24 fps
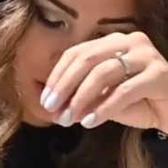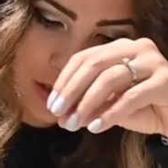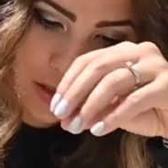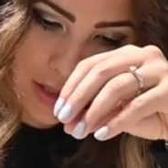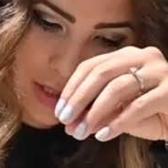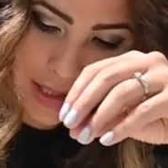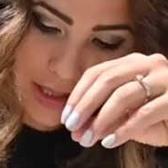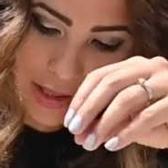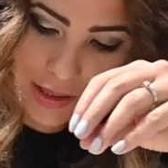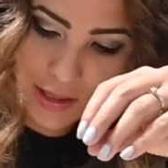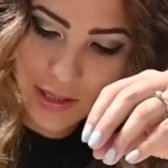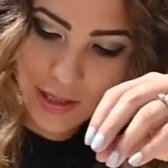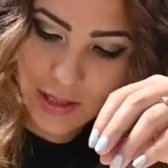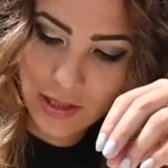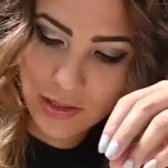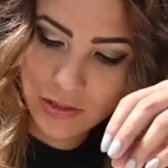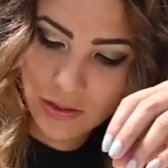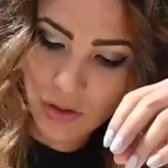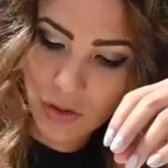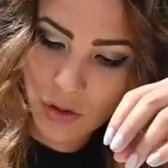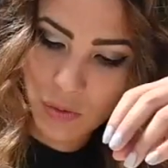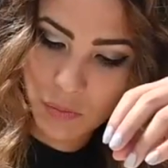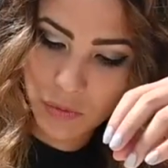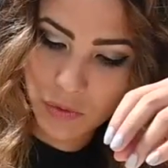All right, I think
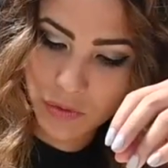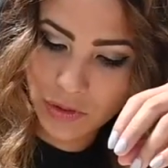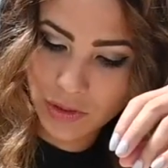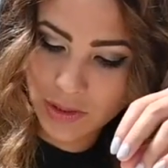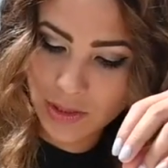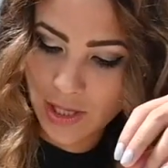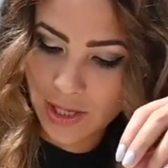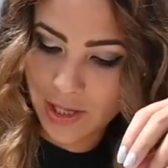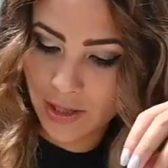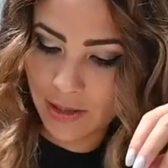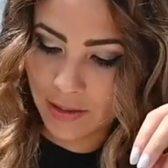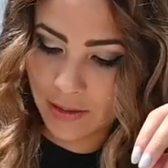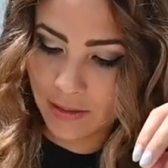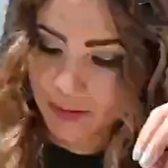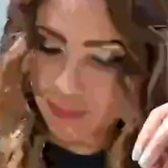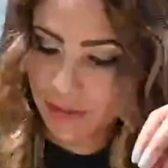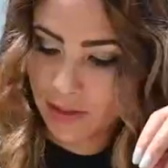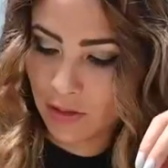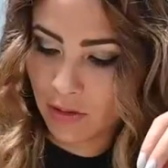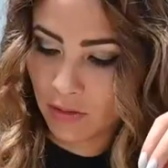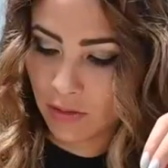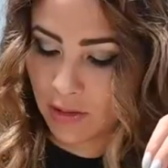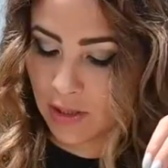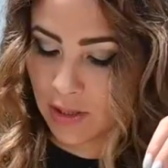it's almost there.
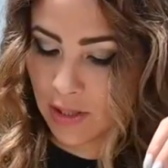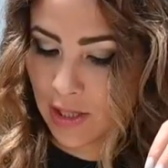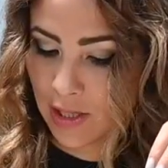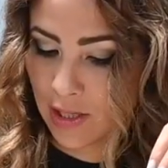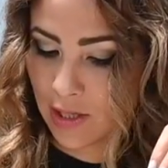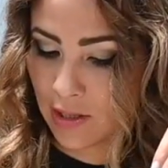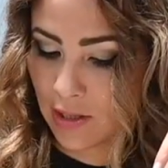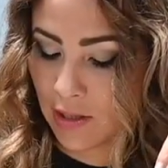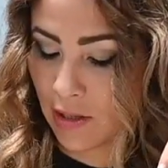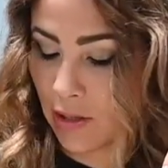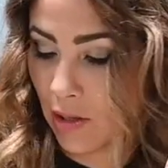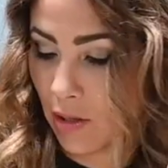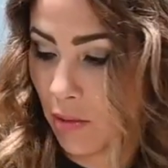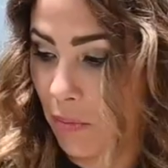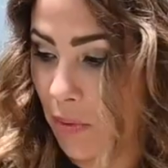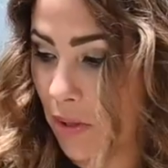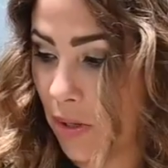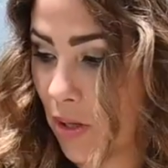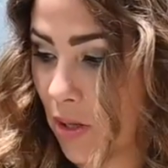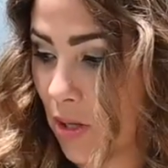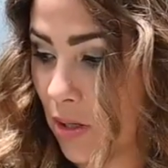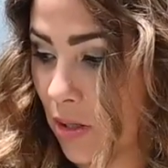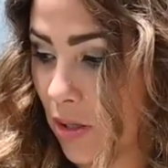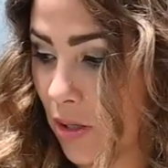You only need it a little
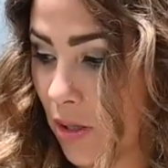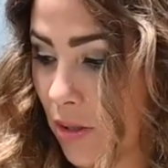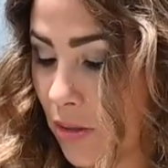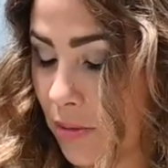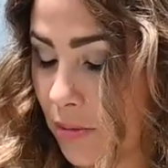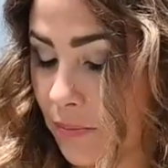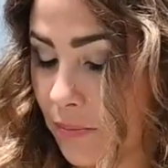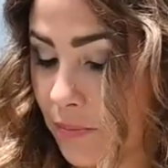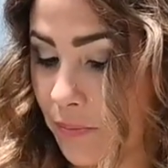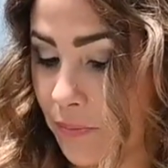bit longer.